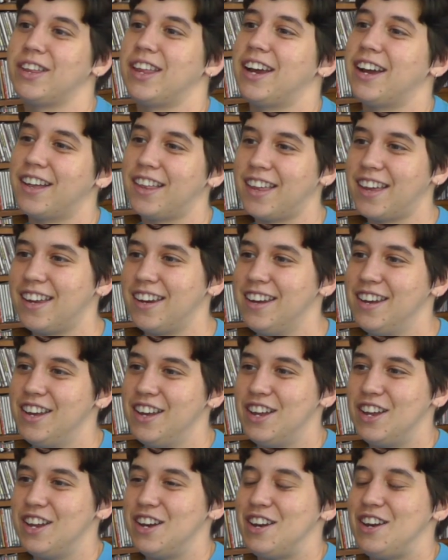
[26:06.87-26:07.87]
there that
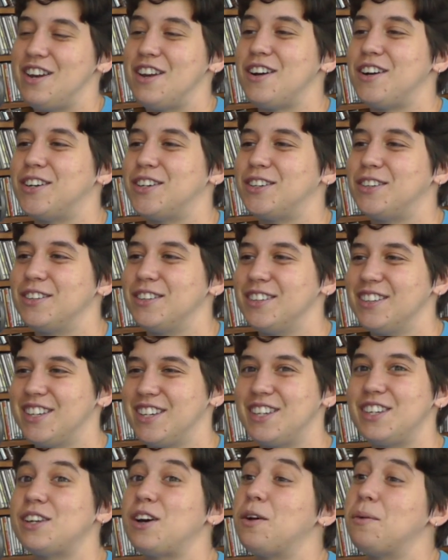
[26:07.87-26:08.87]
know
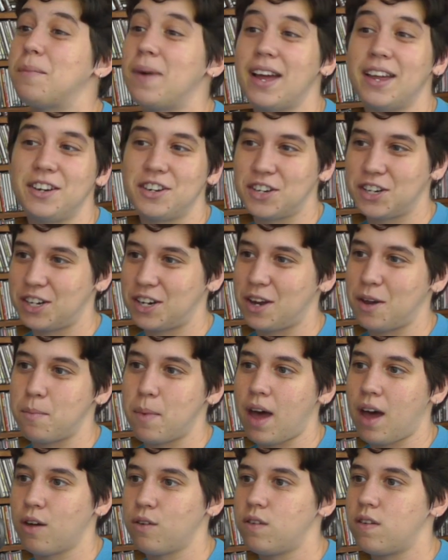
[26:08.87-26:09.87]
so much
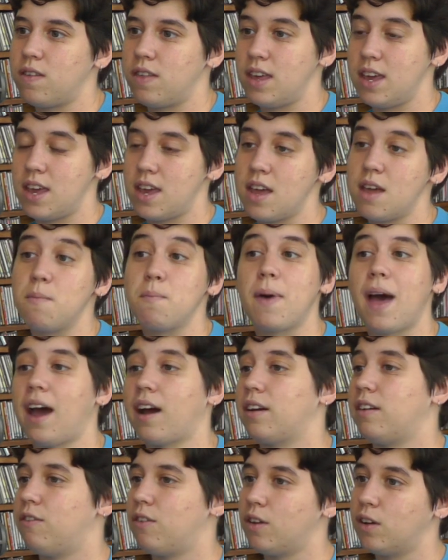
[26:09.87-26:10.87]
about the
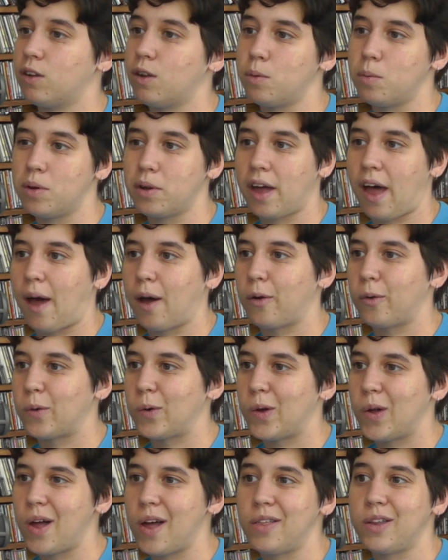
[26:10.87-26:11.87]
impact of the global gag
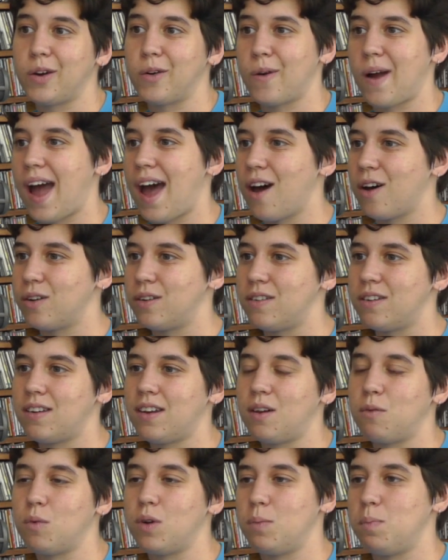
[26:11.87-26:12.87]
rule on the ground
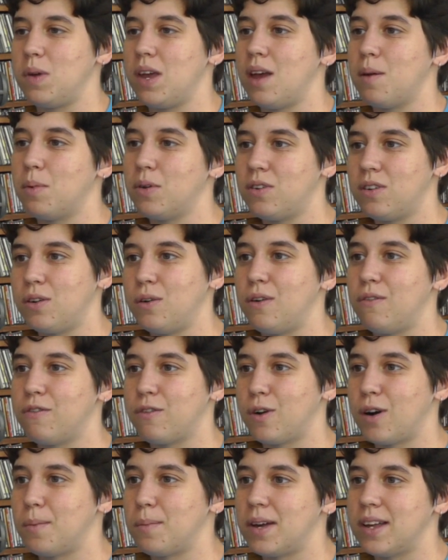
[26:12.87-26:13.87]
and would be able to
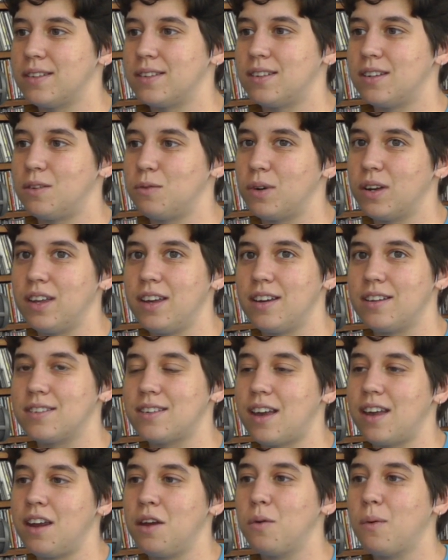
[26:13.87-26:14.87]
inform us in really
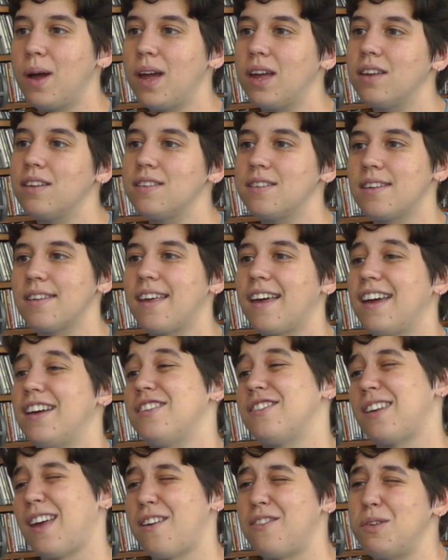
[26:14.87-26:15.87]
exciting ways. I
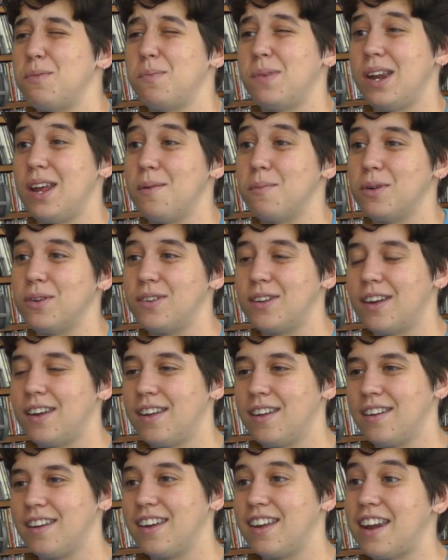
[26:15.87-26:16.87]
just haven't been able
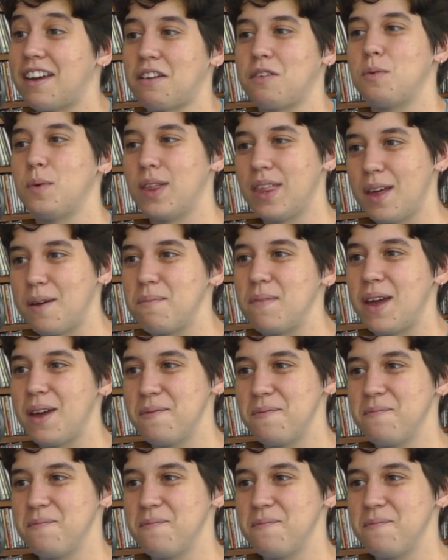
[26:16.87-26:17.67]
to connect with them yet.